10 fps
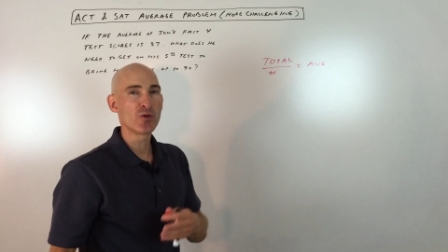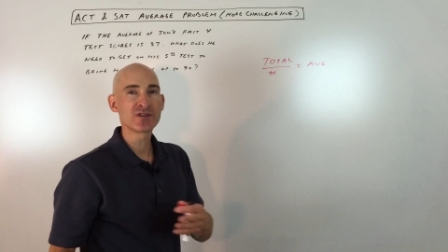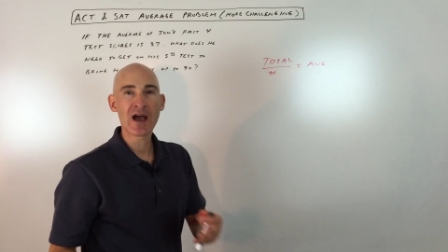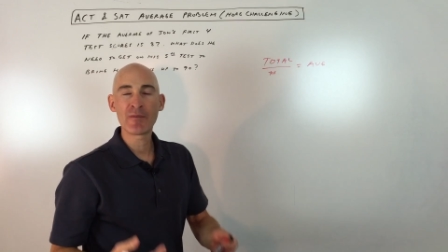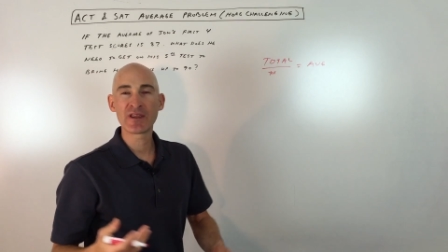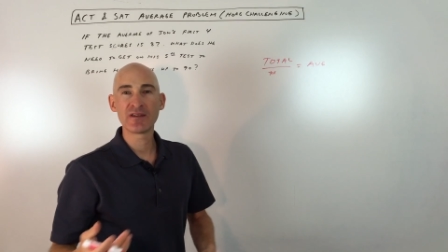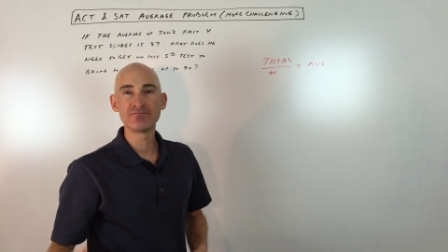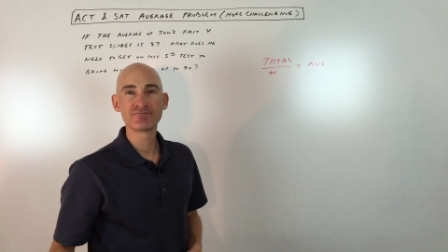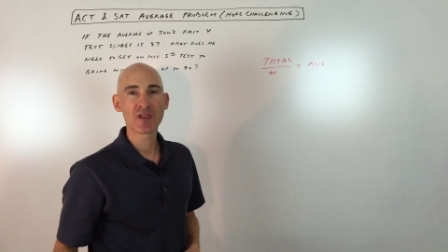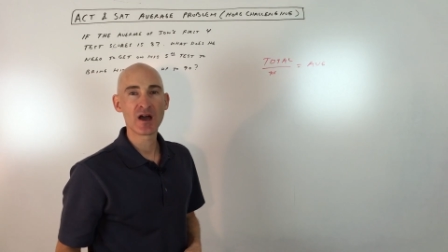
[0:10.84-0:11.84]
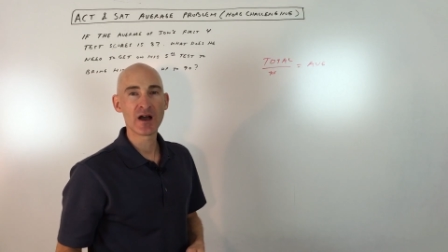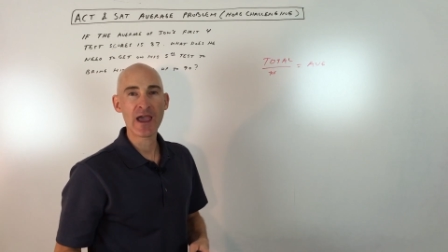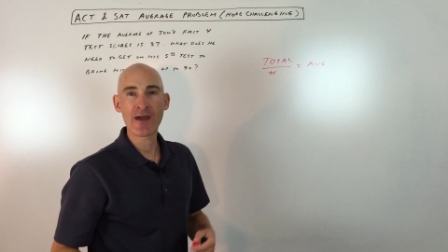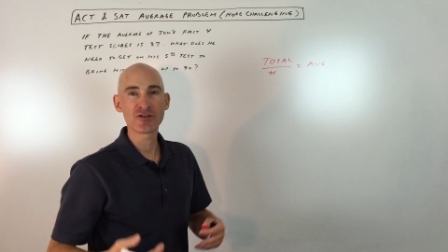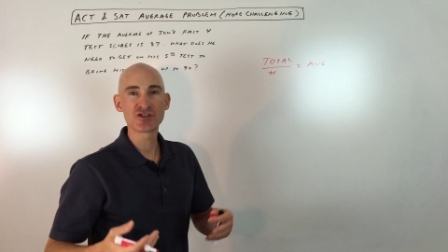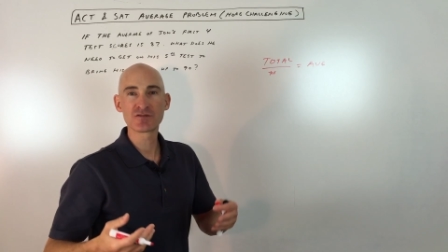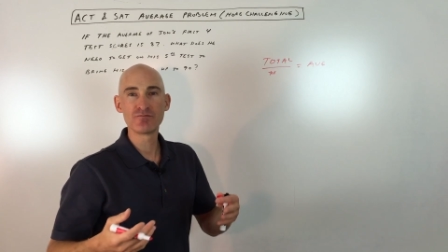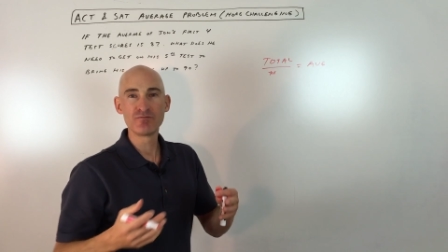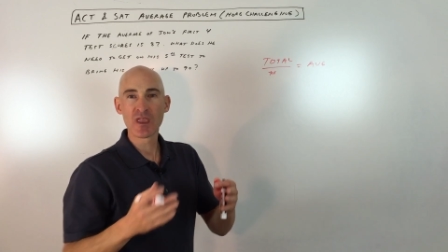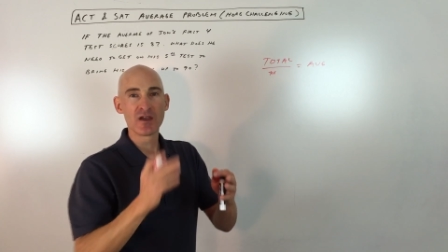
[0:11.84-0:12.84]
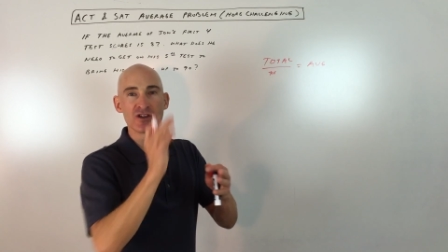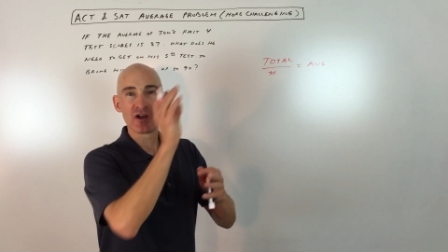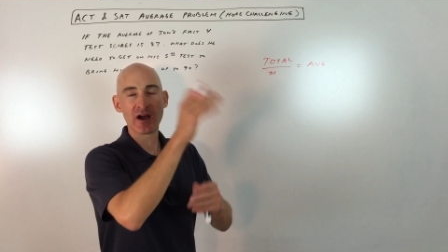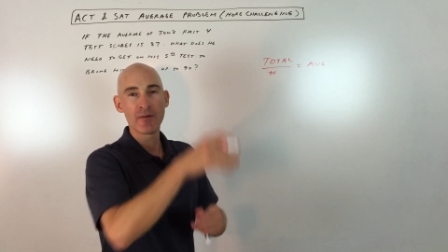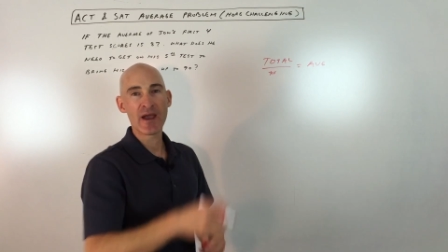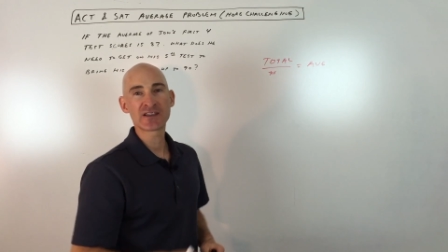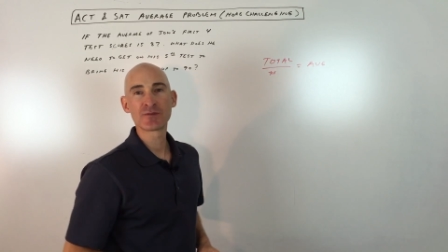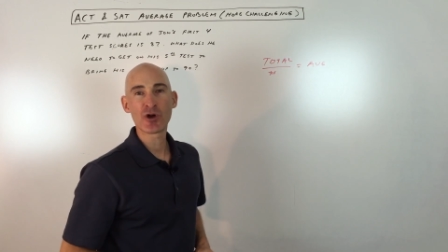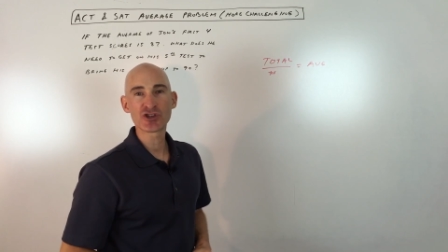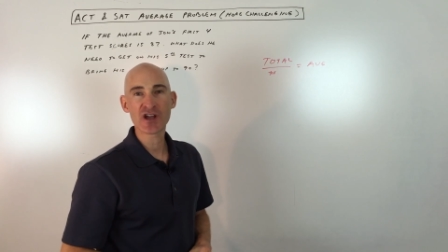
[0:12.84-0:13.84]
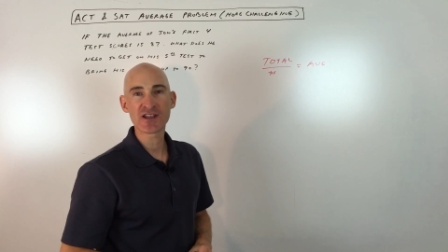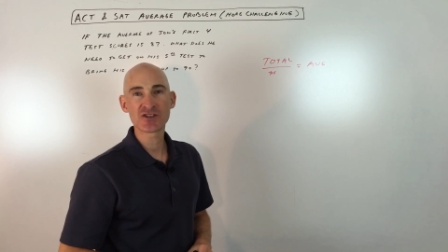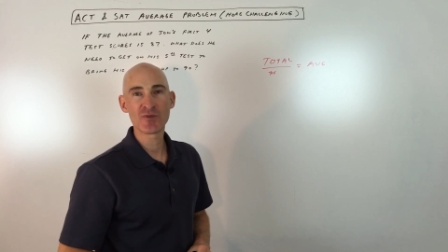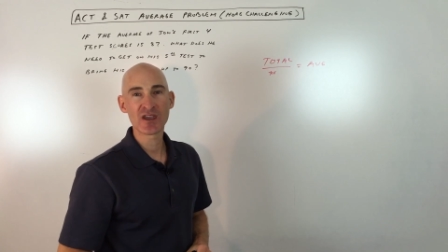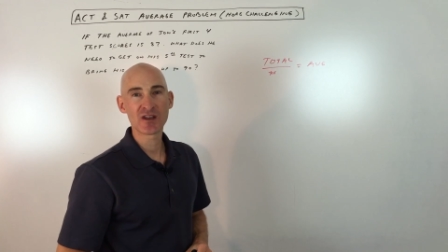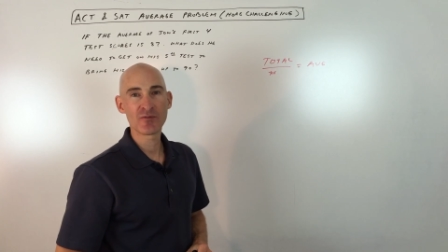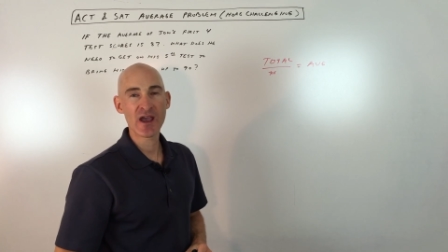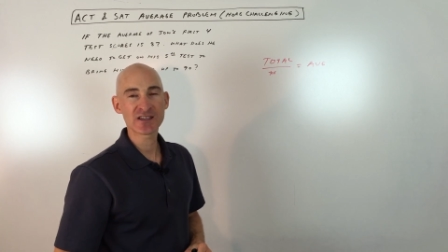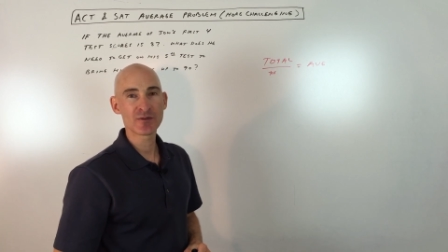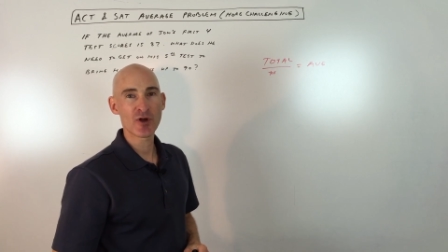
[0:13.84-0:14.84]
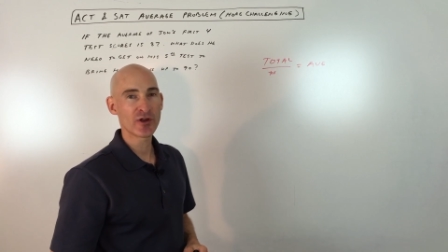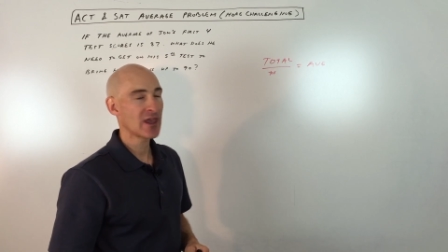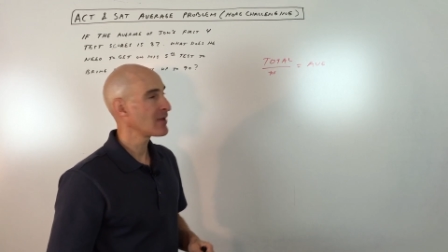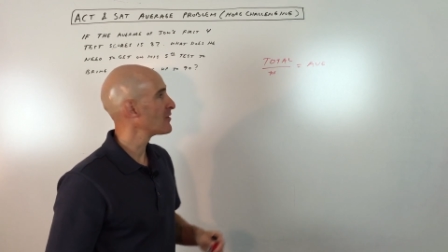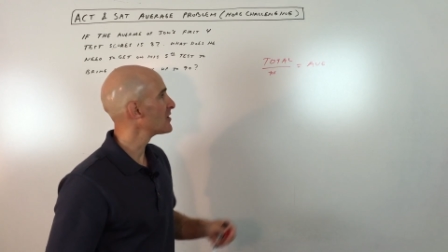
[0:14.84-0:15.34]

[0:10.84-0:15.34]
what how many uh, average uh, basketball shots you make in a basketball game